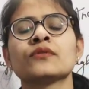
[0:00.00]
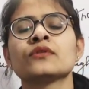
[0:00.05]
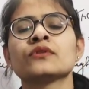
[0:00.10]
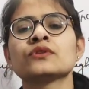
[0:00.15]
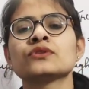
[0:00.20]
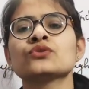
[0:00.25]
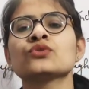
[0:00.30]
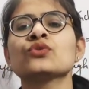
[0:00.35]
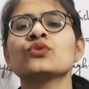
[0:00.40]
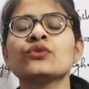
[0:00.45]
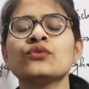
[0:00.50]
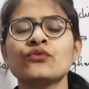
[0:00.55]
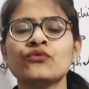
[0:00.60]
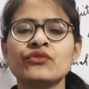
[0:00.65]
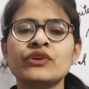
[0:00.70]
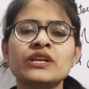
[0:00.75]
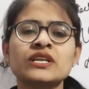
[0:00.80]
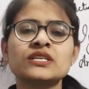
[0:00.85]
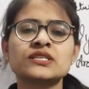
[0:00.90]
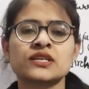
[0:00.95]
So
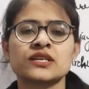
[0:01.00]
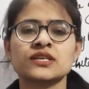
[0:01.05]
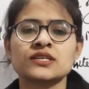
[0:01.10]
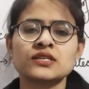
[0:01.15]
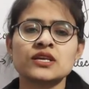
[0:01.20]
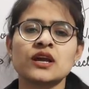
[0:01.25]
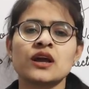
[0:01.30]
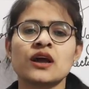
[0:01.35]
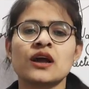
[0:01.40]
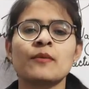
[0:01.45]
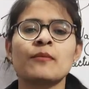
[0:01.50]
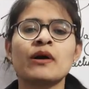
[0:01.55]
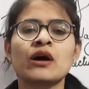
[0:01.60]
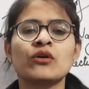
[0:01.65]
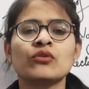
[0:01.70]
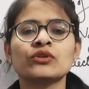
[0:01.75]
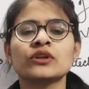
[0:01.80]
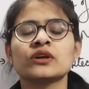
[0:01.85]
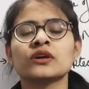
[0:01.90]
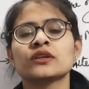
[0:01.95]
we discussed
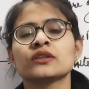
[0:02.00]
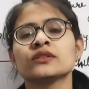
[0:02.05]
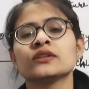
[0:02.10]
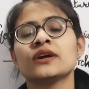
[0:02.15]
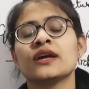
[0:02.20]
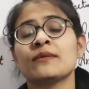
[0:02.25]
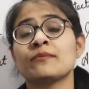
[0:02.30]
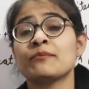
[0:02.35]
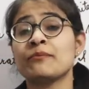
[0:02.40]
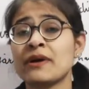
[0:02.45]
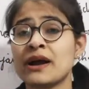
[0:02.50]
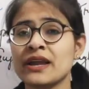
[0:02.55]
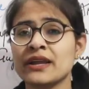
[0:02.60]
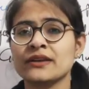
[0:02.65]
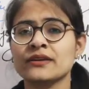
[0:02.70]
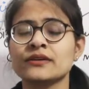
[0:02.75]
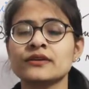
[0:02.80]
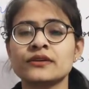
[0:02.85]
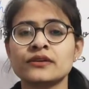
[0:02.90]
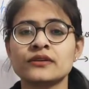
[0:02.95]
about the
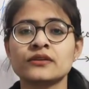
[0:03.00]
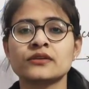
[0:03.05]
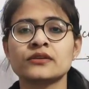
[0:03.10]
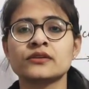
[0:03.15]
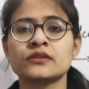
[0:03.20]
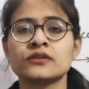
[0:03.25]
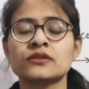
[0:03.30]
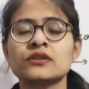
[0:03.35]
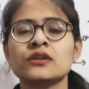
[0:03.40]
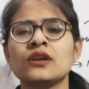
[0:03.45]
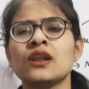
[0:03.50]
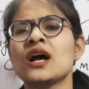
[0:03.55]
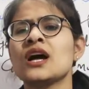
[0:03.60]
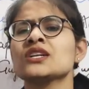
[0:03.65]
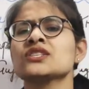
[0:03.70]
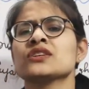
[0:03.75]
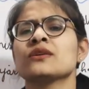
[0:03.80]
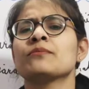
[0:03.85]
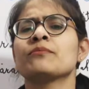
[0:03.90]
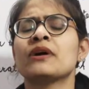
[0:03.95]
empire, the large
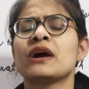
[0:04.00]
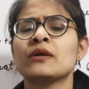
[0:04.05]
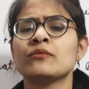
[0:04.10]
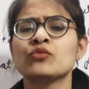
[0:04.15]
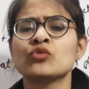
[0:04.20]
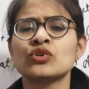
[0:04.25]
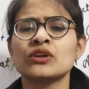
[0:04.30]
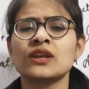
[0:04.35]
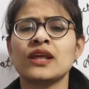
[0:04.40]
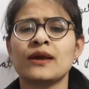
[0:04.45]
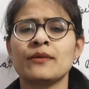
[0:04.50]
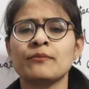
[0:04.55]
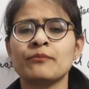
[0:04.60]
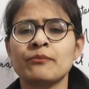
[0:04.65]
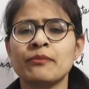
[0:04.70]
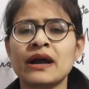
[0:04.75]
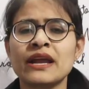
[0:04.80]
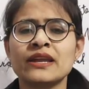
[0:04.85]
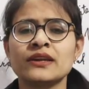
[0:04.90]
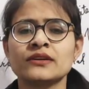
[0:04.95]
empire, Mughal
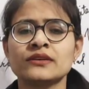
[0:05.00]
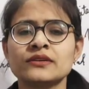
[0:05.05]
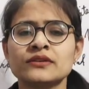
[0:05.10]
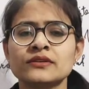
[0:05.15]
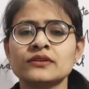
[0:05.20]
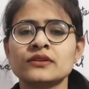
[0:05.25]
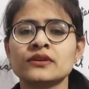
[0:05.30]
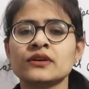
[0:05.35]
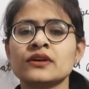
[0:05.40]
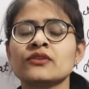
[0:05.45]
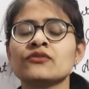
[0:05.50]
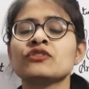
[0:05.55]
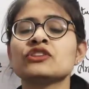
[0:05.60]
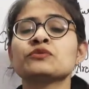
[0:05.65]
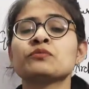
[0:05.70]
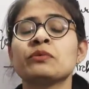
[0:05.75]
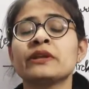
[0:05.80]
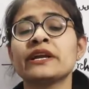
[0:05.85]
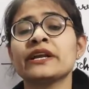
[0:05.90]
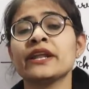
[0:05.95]
Empire, which
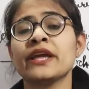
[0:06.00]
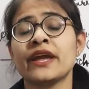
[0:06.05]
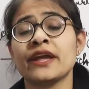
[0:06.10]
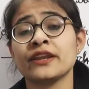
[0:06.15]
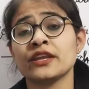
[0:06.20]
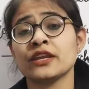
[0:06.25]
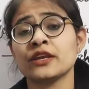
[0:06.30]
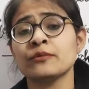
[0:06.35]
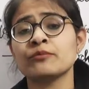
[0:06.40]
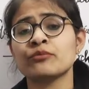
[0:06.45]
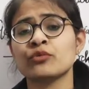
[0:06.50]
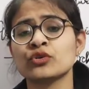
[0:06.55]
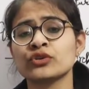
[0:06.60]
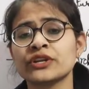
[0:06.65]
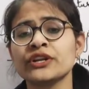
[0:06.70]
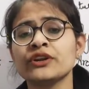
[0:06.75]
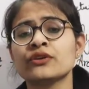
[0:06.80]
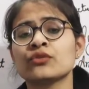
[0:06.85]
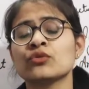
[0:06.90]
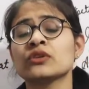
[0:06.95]
played an
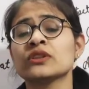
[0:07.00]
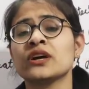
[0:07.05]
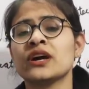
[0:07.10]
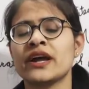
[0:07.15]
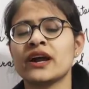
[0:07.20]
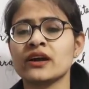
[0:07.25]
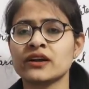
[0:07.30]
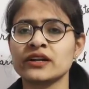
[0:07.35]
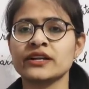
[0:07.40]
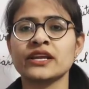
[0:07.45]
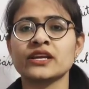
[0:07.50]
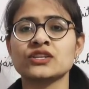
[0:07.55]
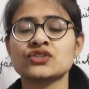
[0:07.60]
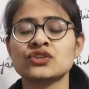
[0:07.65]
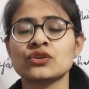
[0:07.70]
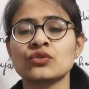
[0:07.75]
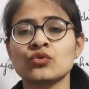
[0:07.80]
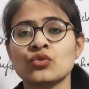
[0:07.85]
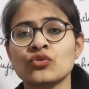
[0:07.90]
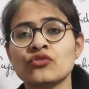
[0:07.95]
important role, the
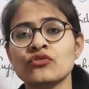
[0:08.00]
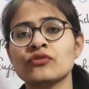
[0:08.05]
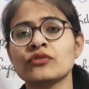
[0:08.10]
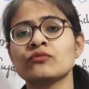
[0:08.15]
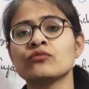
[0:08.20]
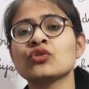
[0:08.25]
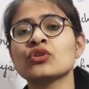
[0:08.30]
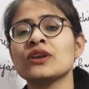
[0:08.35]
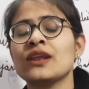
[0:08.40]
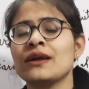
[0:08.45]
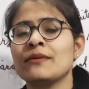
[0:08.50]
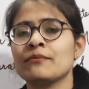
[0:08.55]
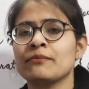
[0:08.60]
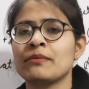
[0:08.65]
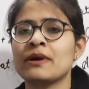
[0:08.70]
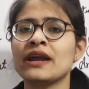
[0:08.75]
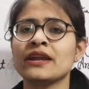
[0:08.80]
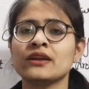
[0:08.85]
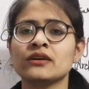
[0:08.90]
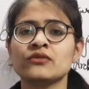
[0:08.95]
architecture of Mughal
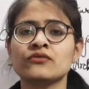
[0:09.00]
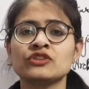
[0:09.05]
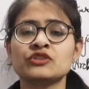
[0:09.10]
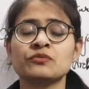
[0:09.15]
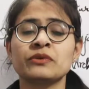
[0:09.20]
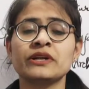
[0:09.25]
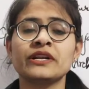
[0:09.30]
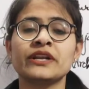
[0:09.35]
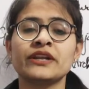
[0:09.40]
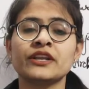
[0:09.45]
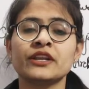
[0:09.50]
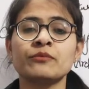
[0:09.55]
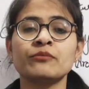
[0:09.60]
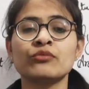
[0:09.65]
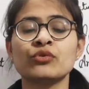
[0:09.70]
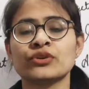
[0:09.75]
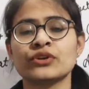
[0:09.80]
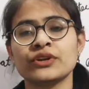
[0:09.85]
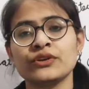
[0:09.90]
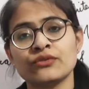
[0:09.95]
Empire, which played an
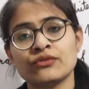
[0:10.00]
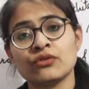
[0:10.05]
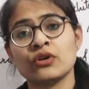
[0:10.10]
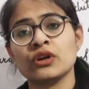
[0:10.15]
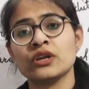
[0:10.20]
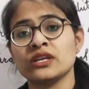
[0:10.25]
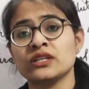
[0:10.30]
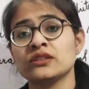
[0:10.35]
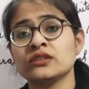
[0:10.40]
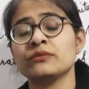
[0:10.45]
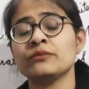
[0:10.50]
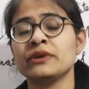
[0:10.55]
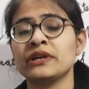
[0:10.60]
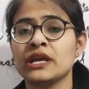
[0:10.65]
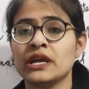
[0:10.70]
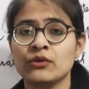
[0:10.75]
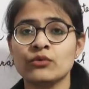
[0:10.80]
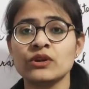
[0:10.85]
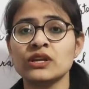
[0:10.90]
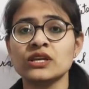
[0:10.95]
important role in the
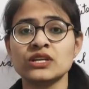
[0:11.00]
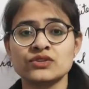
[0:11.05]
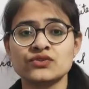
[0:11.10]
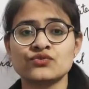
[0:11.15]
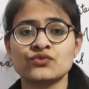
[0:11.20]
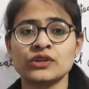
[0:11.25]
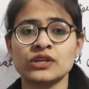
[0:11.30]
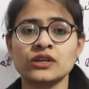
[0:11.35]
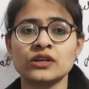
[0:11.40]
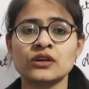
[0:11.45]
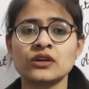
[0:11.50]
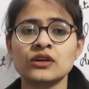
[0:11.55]
medieval history.